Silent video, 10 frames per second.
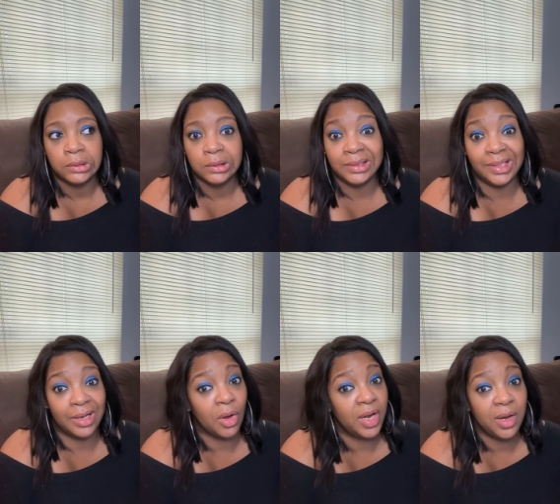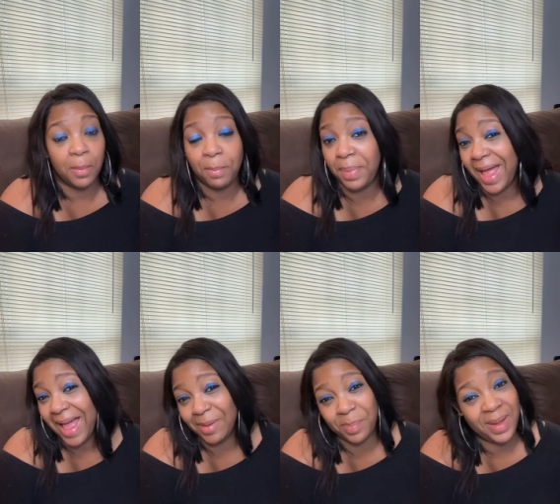You're gonna hear
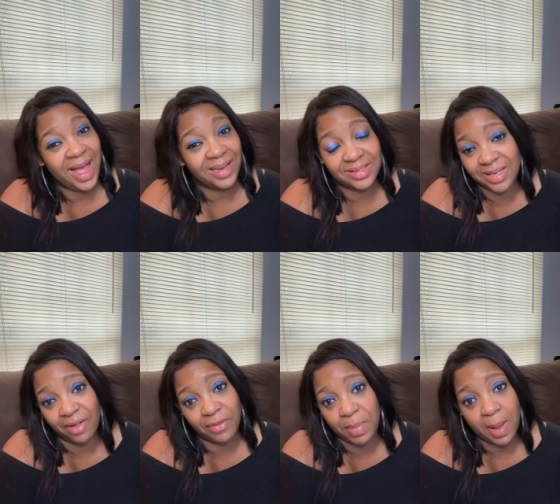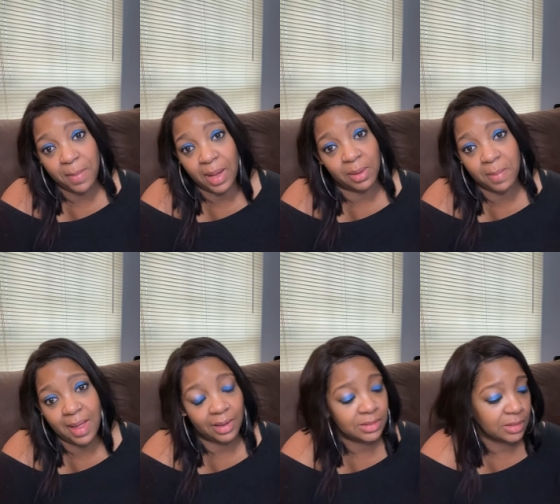bad, bad stuff about Malcolm
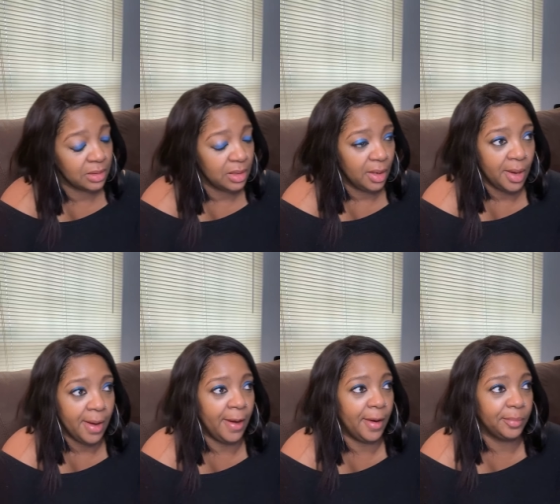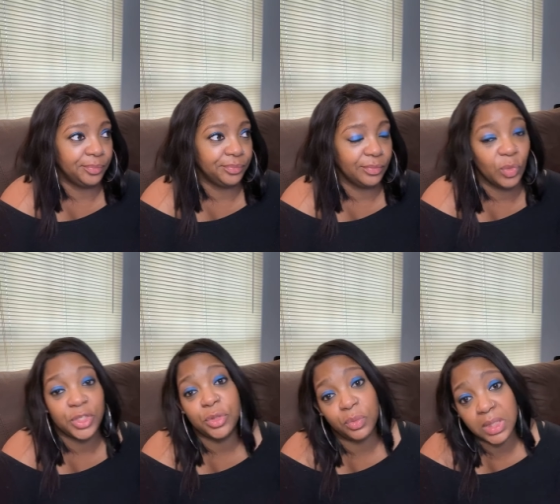X, um,
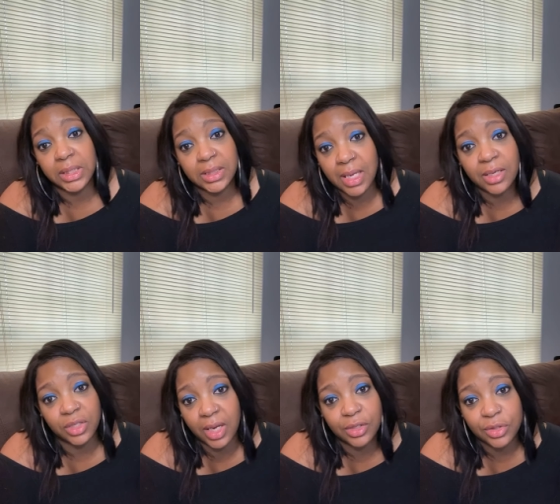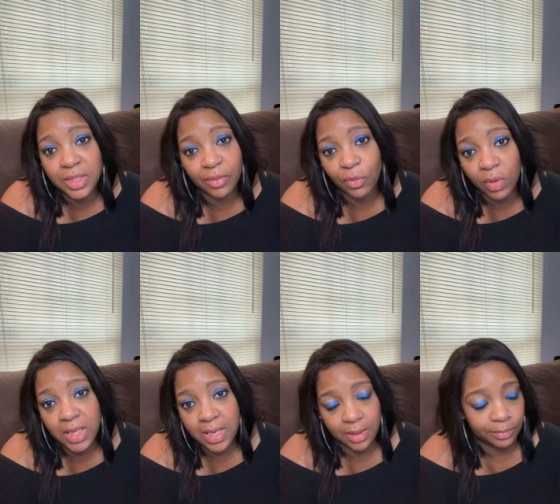but you really need to educate yourself on
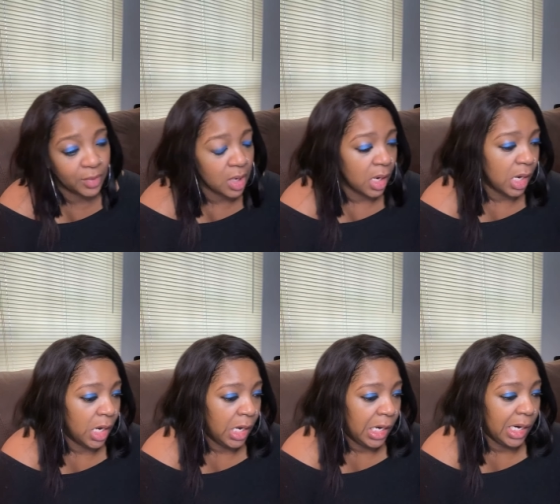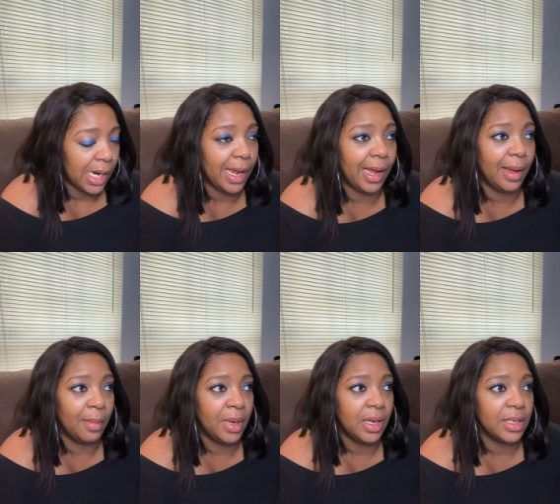him.
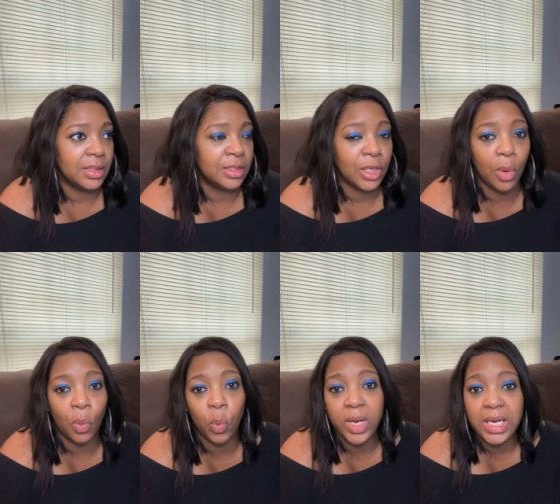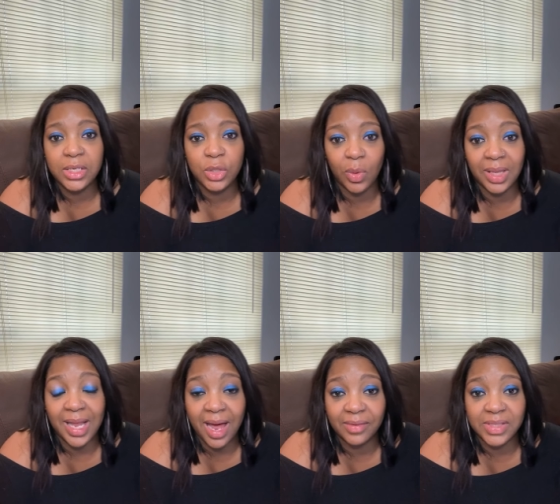Um, so we do a
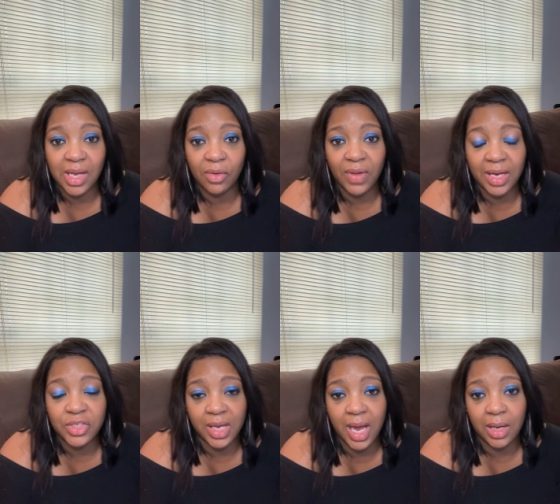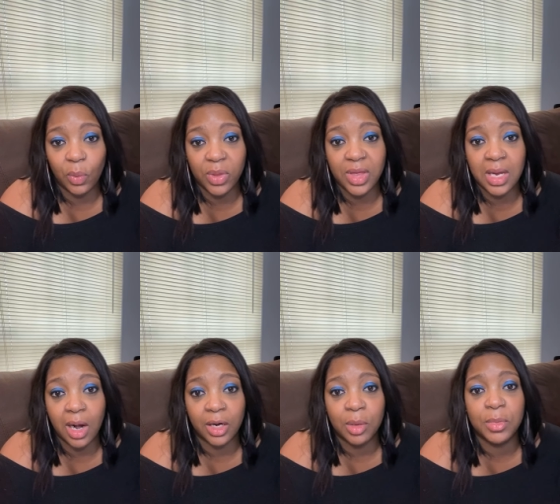lot of self-educating within
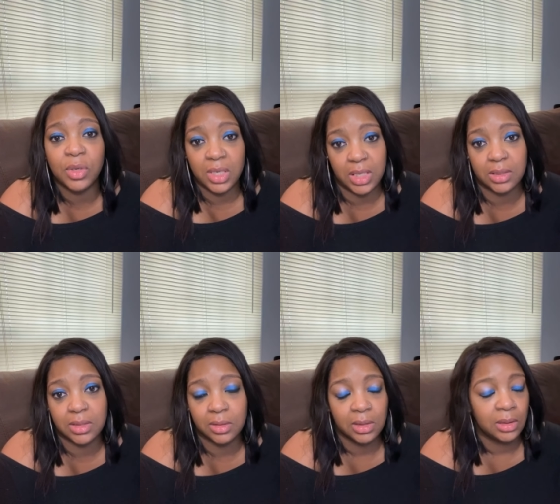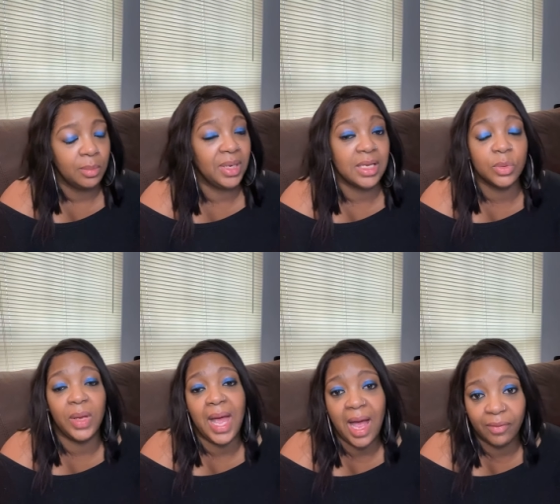our communities because
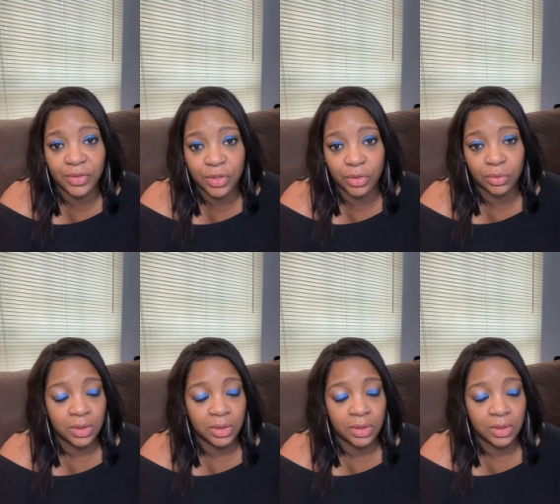we have to.